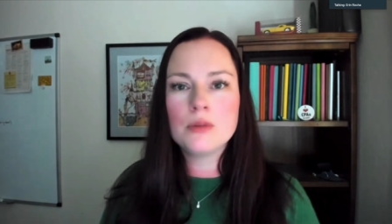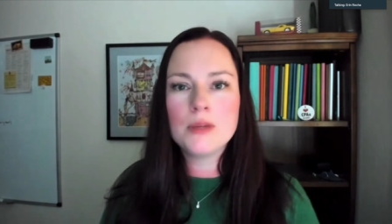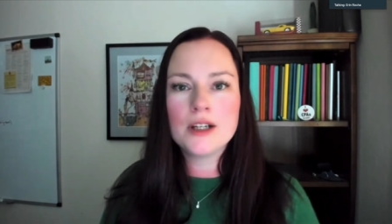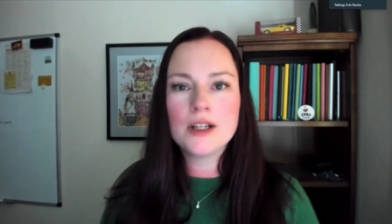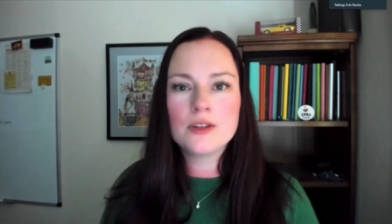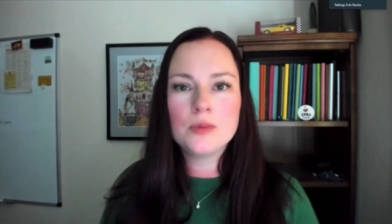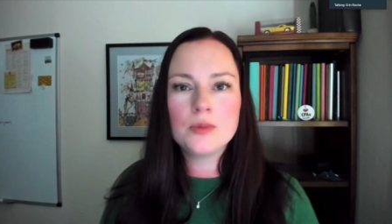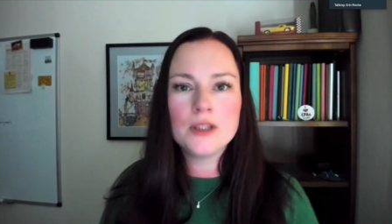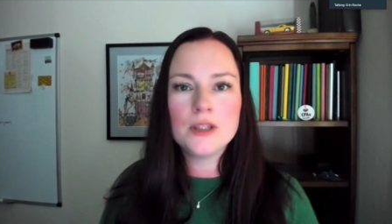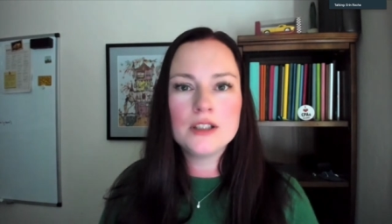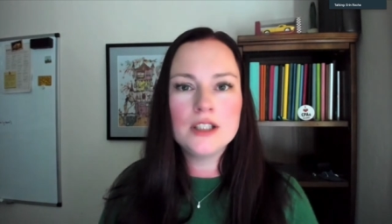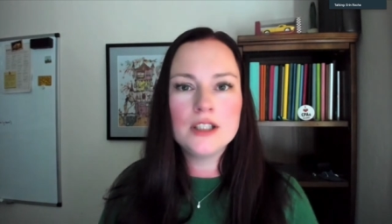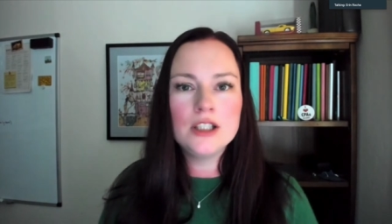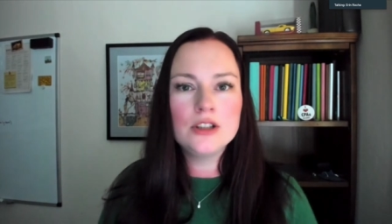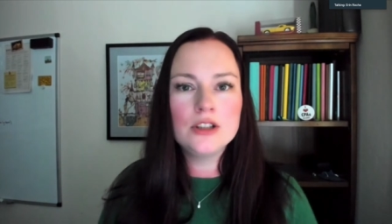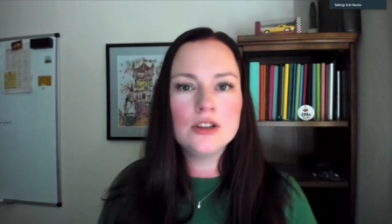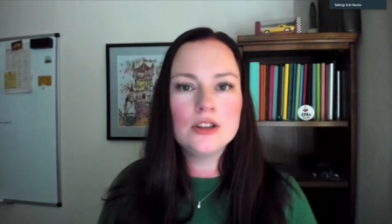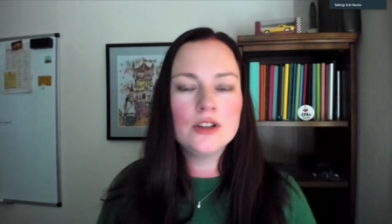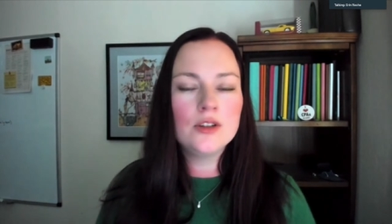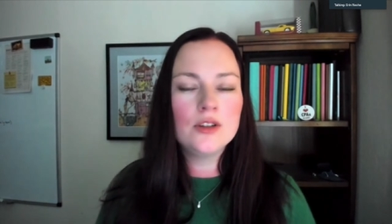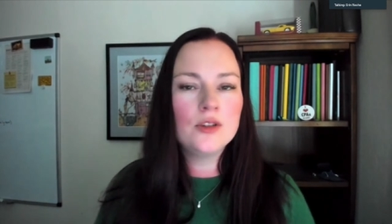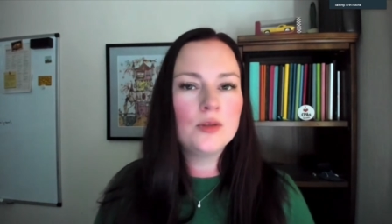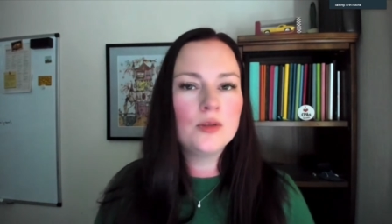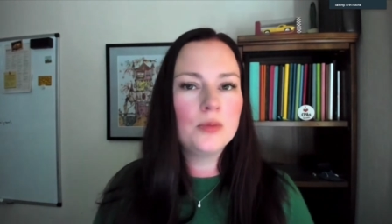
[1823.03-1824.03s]
from
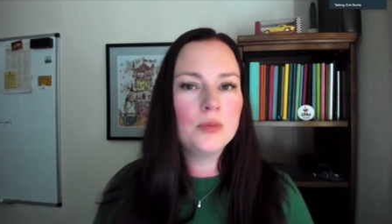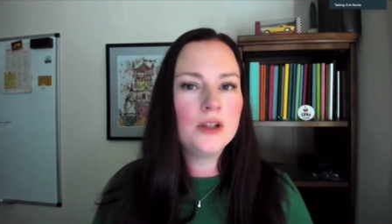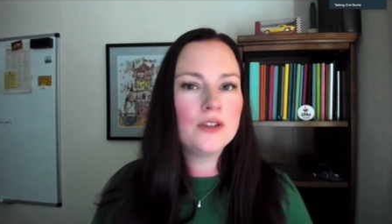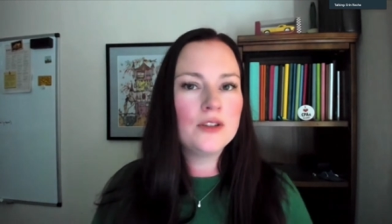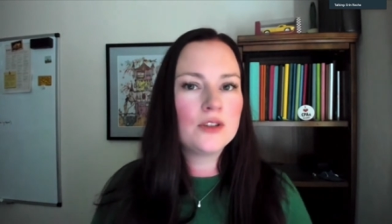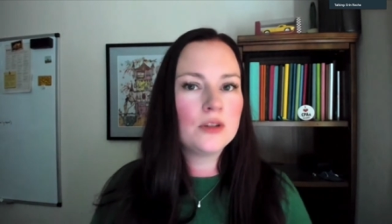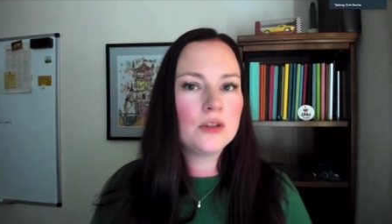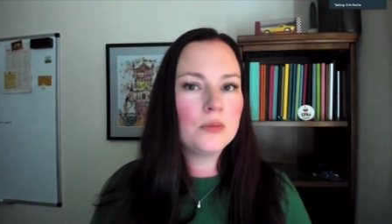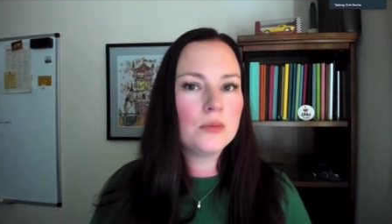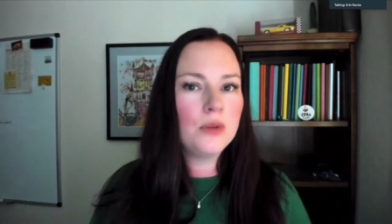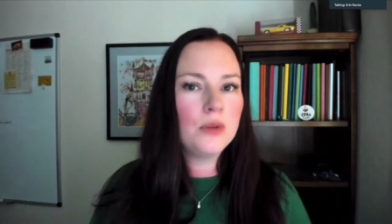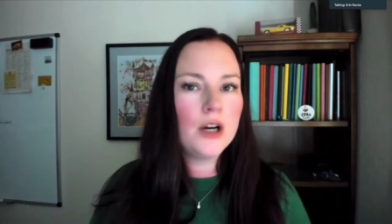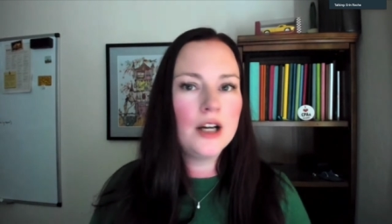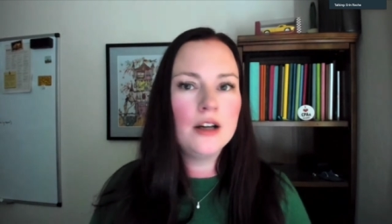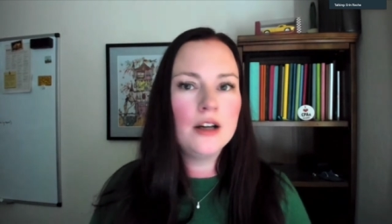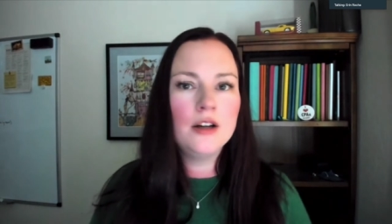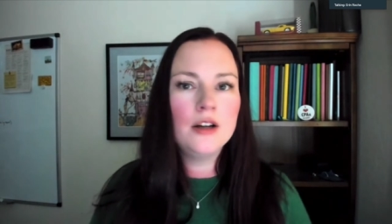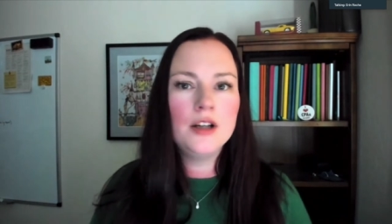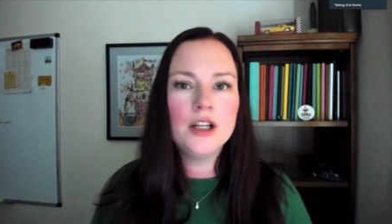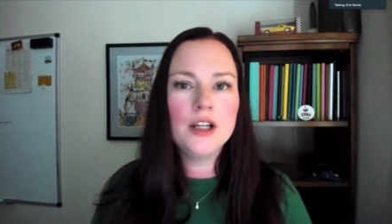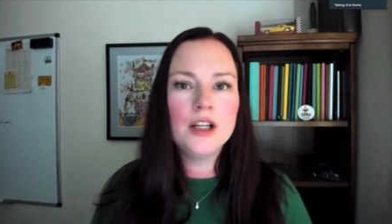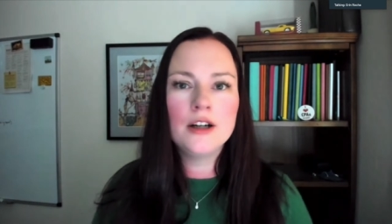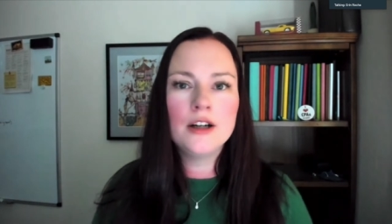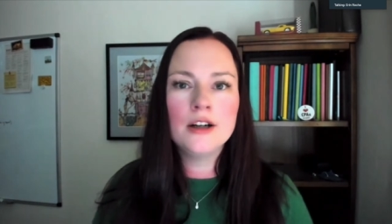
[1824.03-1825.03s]
expectations based on
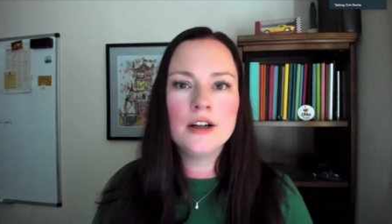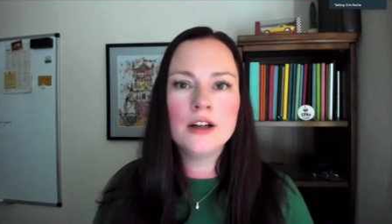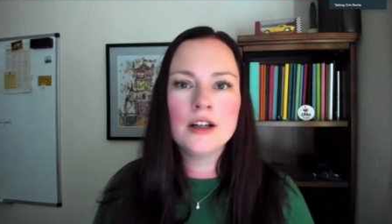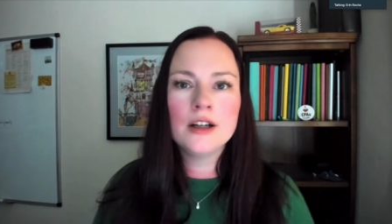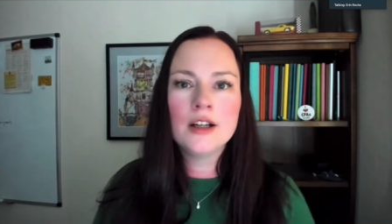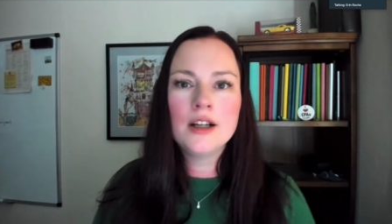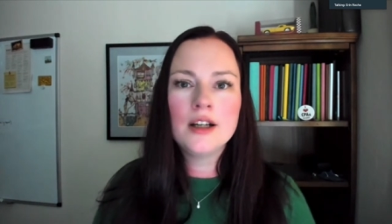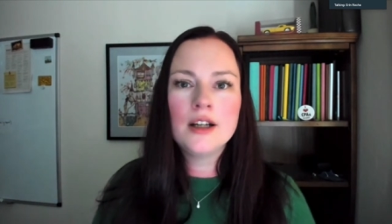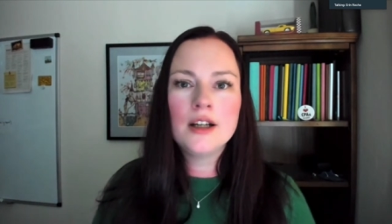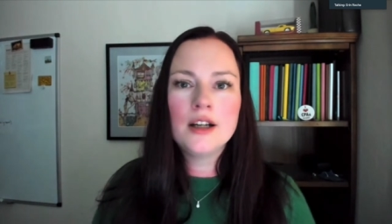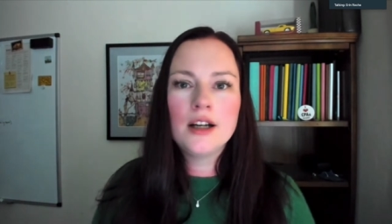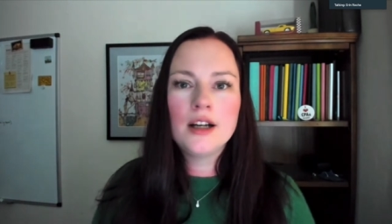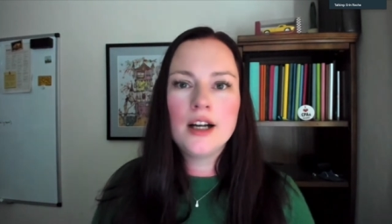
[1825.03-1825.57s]
prior year,